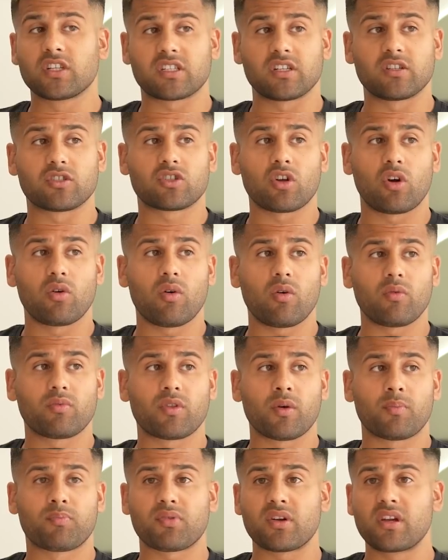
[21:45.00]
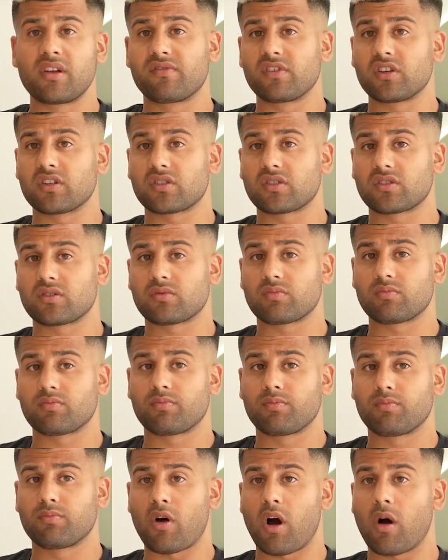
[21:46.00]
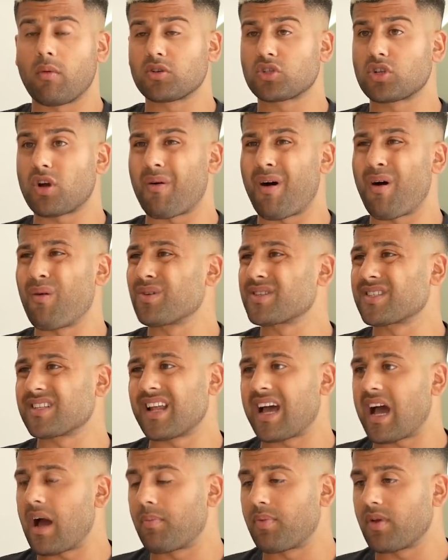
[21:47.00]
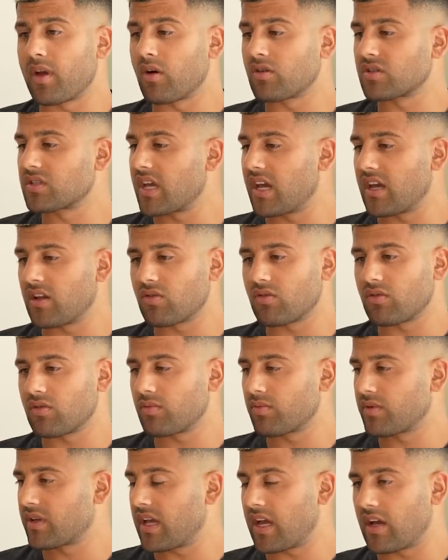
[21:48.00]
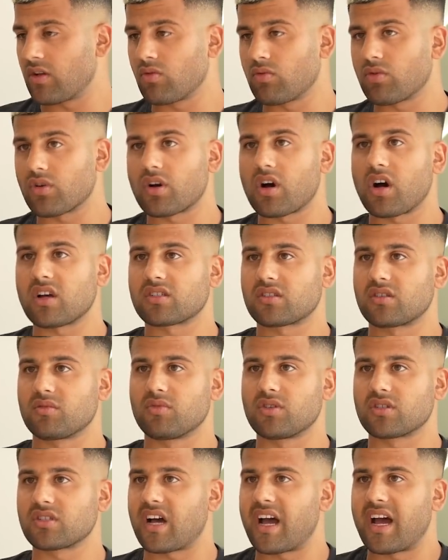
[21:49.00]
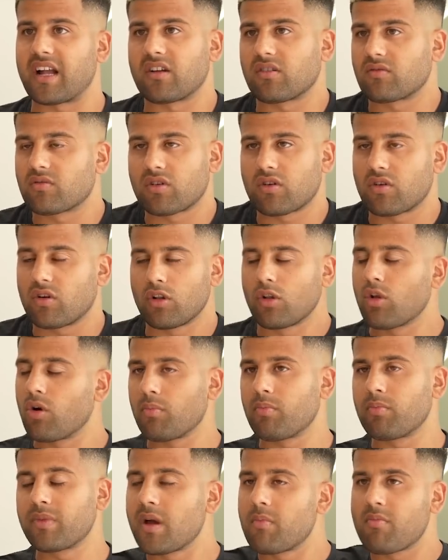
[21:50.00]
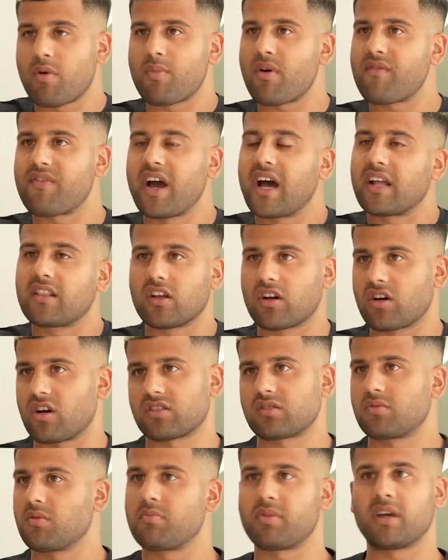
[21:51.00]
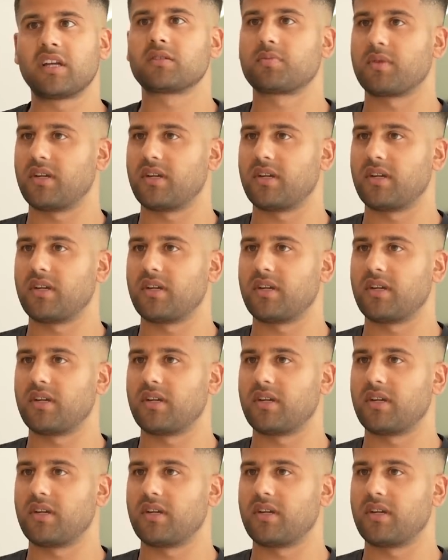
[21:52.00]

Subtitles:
So the previous barbershop, I wasn't happy. I was getting all the customers. Me and my brother had the customer base,